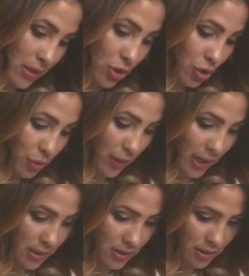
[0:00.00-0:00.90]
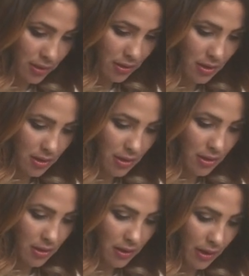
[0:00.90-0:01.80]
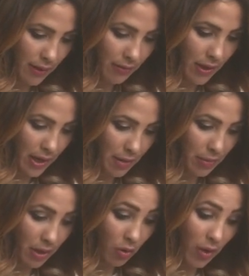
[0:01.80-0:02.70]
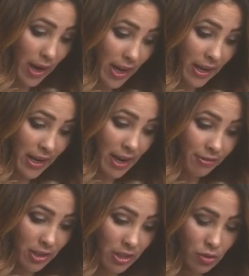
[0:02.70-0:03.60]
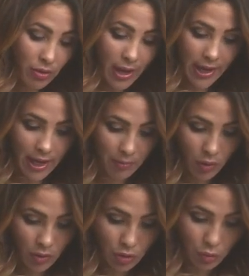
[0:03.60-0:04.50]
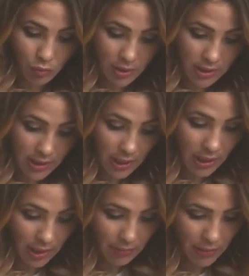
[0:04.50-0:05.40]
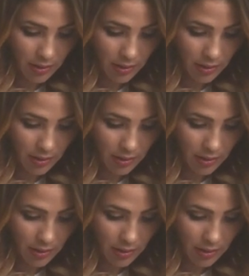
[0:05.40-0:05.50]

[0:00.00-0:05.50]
straight. And then I'm gonna go ahead, and after I do that, I'm going to steam,